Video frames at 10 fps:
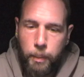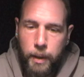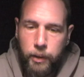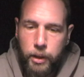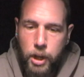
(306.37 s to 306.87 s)

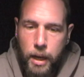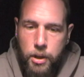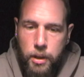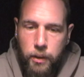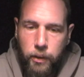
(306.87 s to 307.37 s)
basic
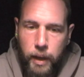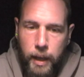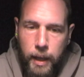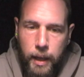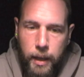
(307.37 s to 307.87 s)
changes,
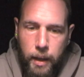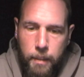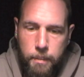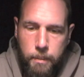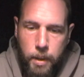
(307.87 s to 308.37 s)
and
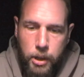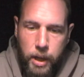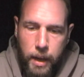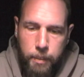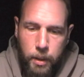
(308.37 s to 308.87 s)
I'm much
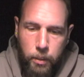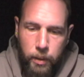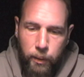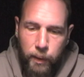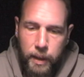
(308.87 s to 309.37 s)
happier with
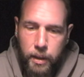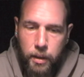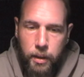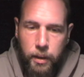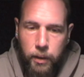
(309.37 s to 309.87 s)
the
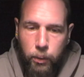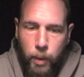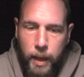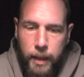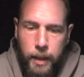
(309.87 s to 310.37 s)
figure this
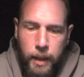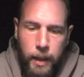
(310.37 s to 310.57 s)
way.